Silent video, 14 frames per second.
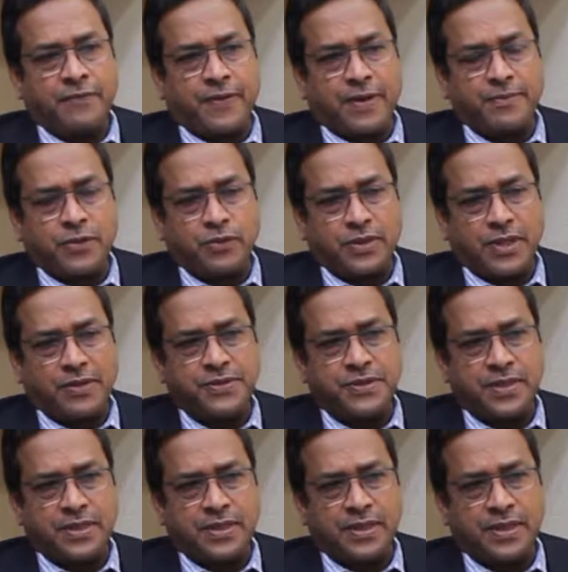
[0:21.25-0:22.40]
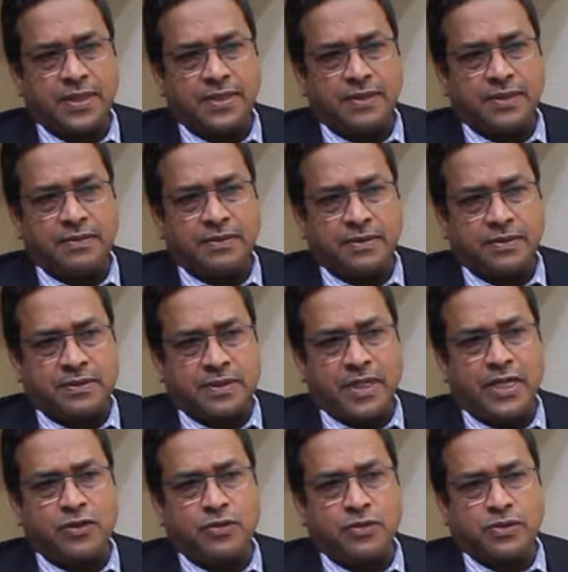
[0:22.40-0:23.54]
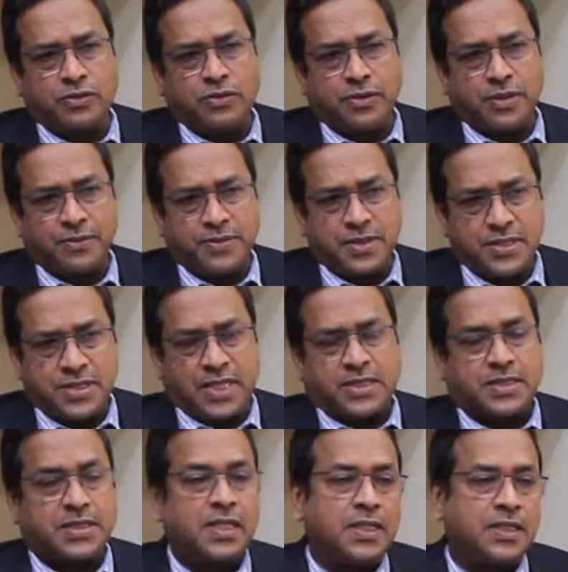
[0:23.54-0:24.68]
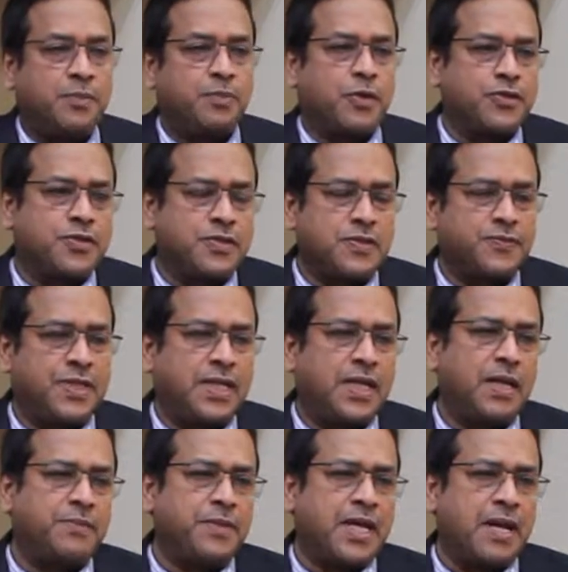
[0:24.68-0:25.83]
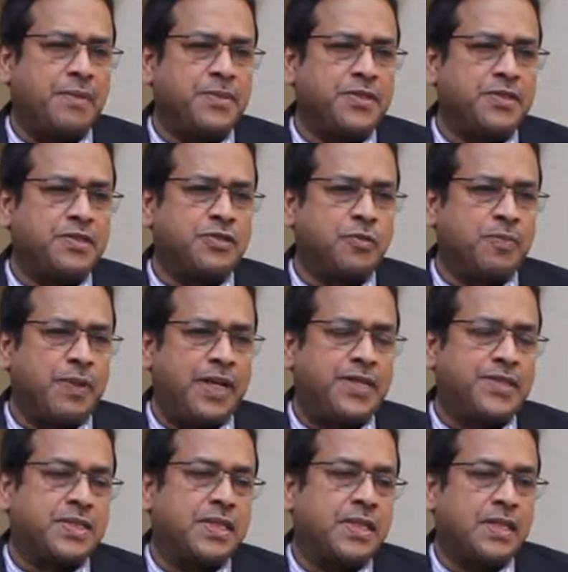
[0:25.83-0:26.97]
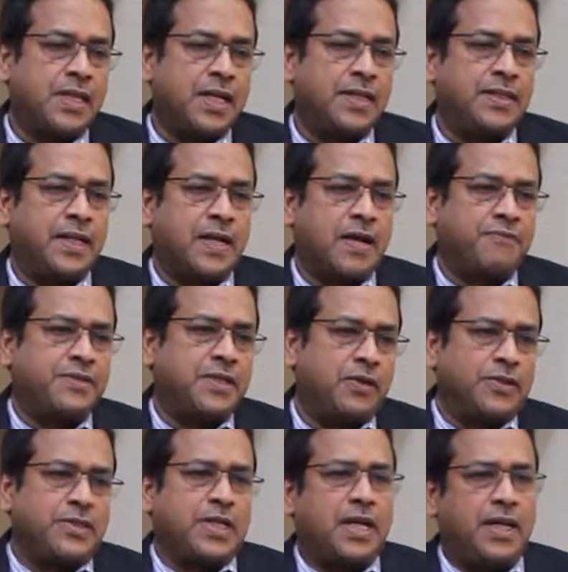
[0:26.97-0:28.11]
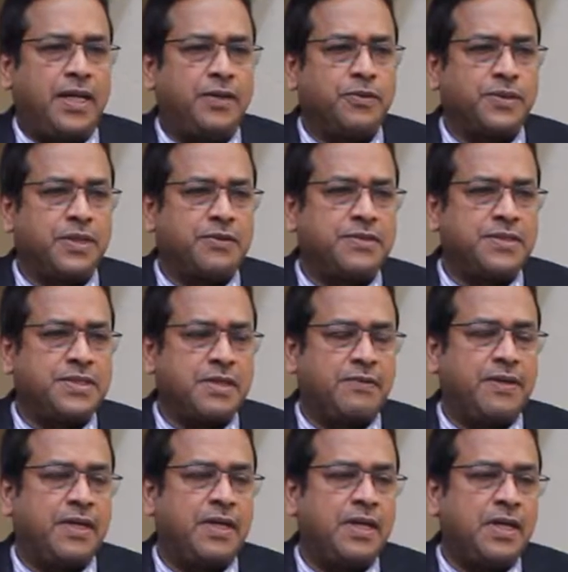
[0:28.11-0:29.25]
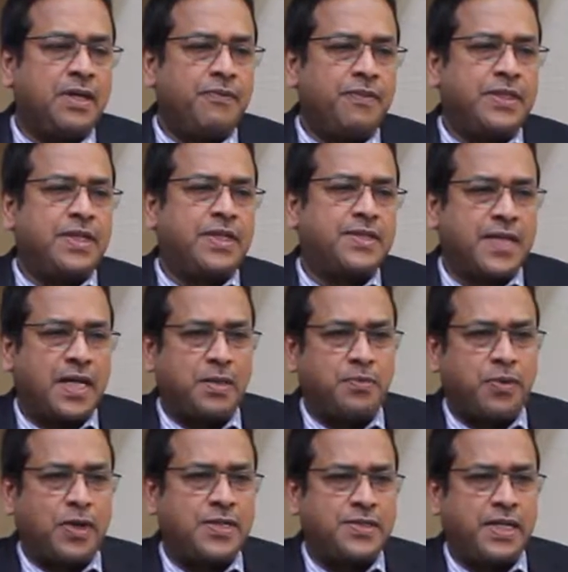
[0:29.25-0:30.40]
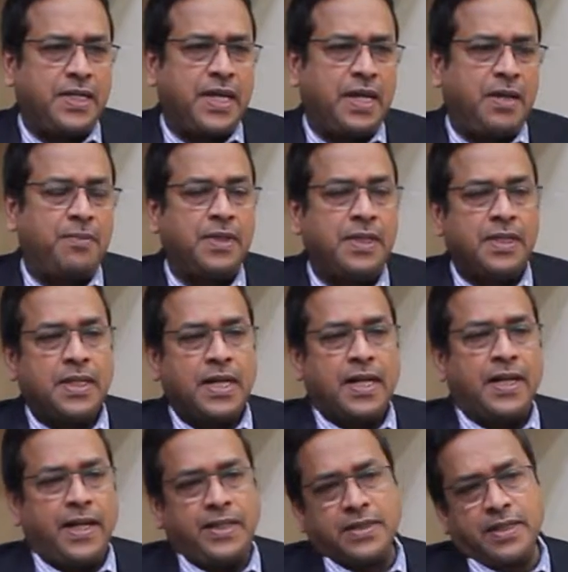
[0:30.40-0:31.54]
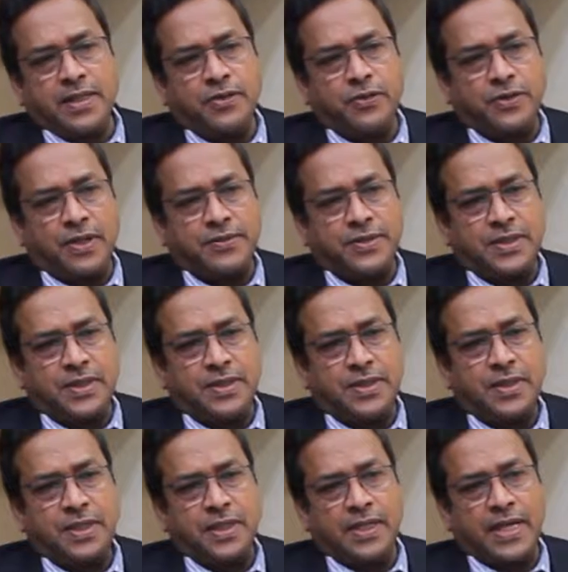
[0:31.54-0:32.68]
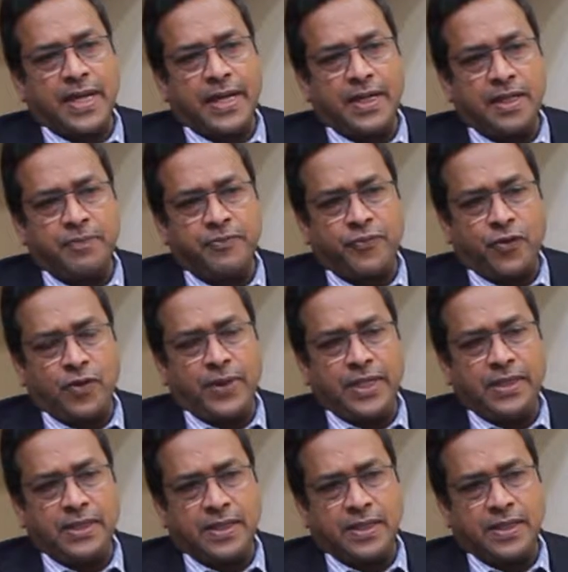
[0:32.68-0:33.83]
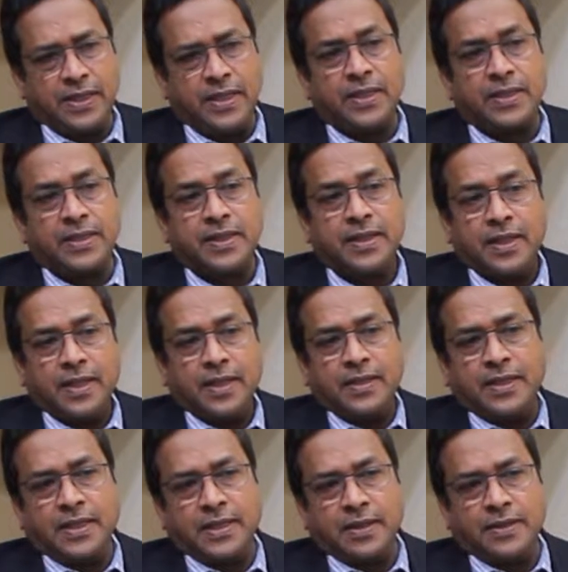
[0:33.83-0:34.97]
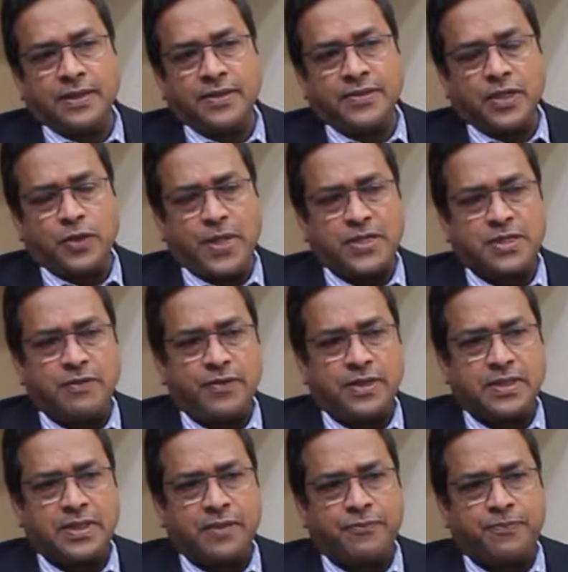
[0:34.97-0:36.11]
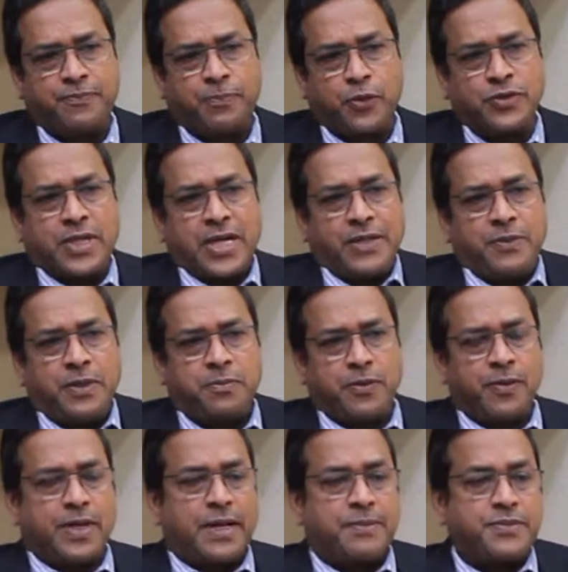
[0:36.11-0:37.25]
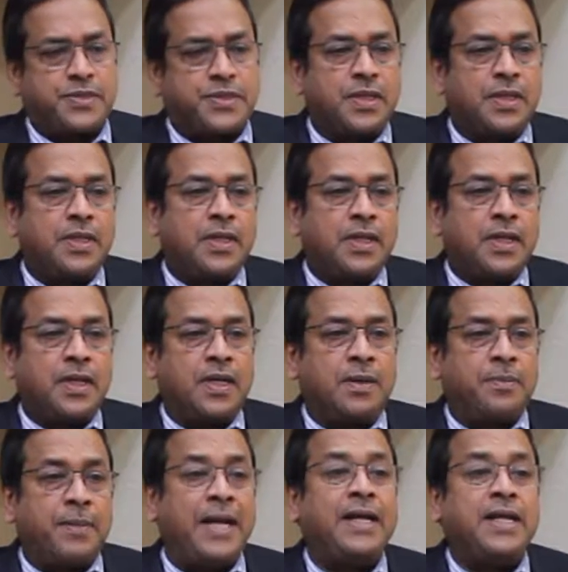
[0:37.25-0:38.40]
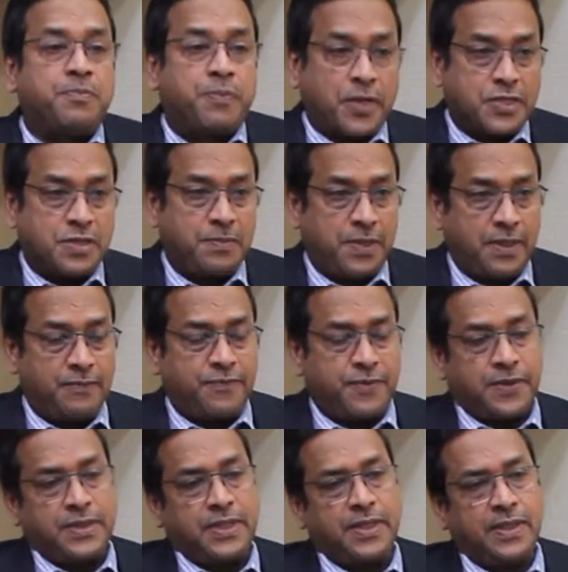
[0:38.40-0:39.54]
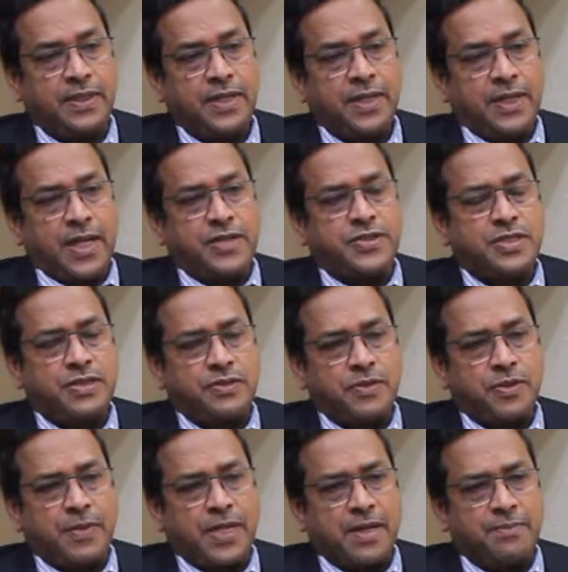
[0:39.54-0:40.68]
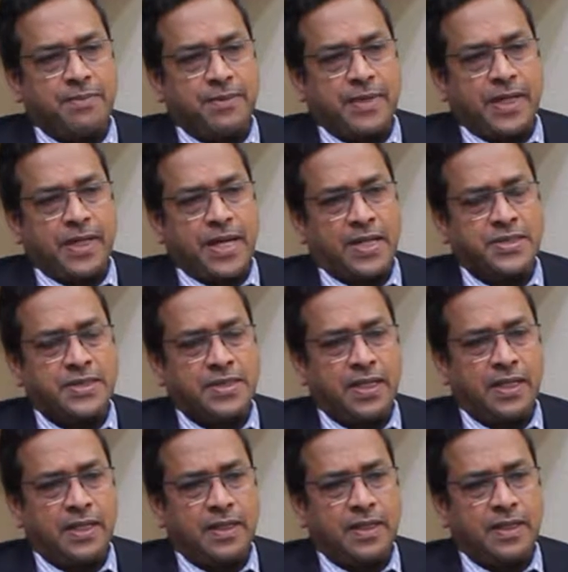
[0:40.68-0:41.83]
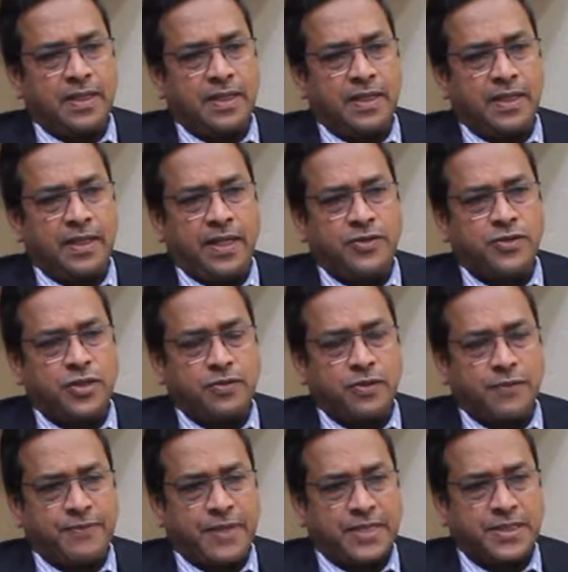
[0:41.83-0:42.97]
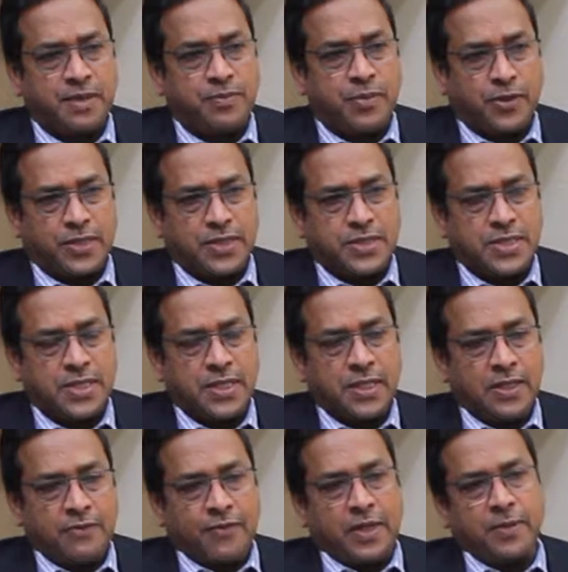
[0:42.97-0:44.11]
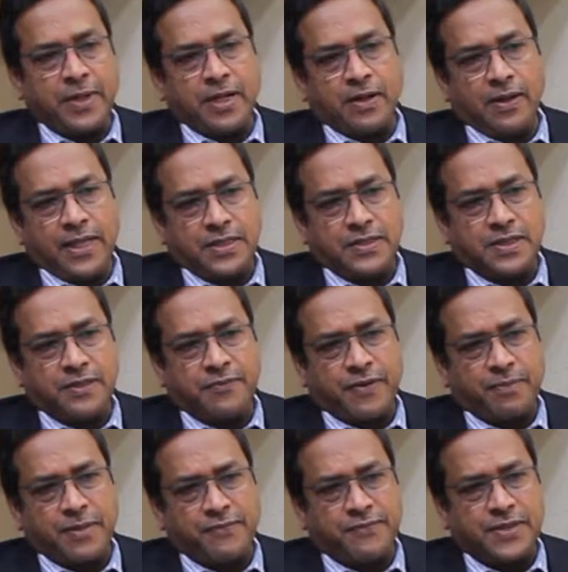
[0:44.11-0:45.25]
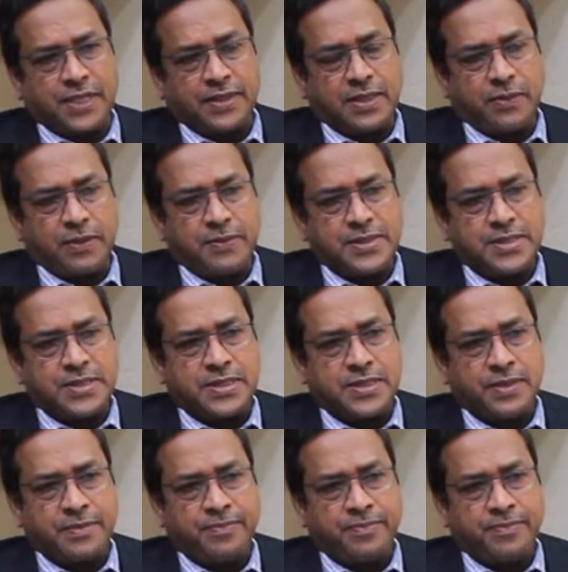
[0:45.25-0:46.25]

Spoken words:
from 2003 to 2006, the process of setting up the campuses took place, and thereafter logically in 2007 when the design policy came, and later in 2009 and following the year, the situation with the postgraduate programs made it possible for the institute to become a national institute of national importance. One of my colleagues from NIFT the other way was